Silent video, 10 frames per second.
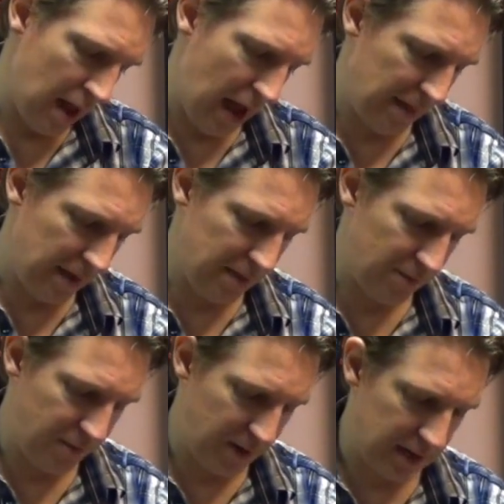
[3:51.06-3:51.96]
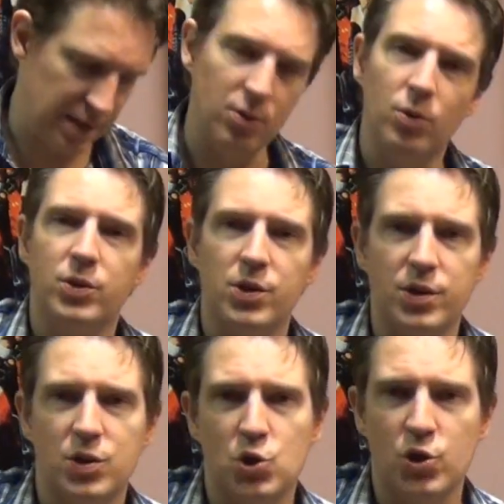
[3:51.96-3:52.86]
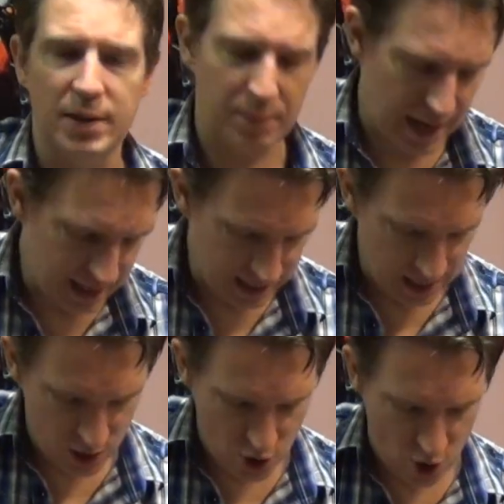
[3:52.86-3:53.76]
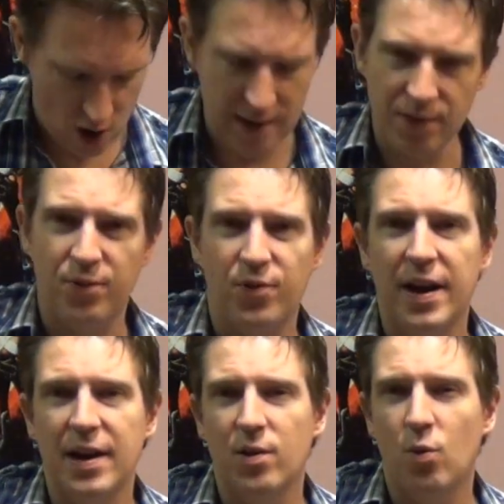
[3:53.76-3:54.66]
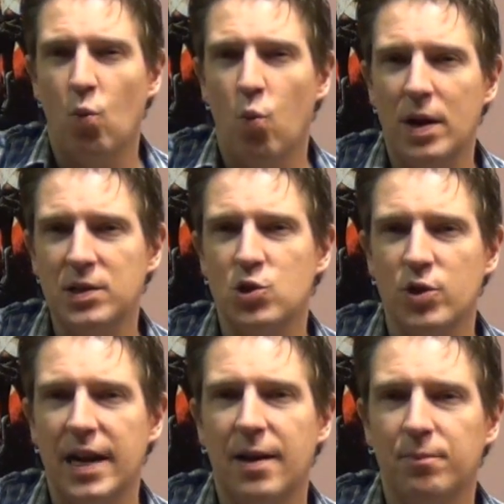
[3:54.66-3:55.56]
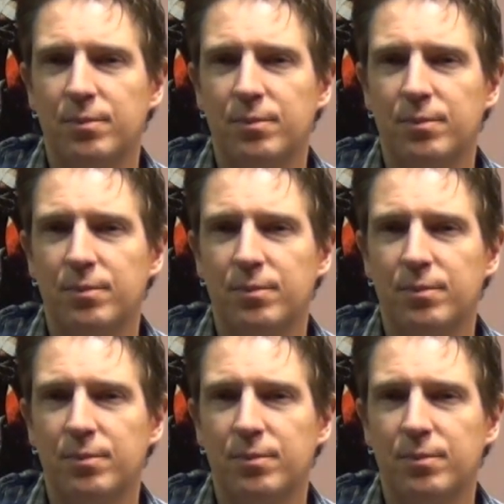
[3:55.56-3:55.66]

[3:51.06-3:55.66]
and then the finger that will do the string bend, 9th fret, 1 string up.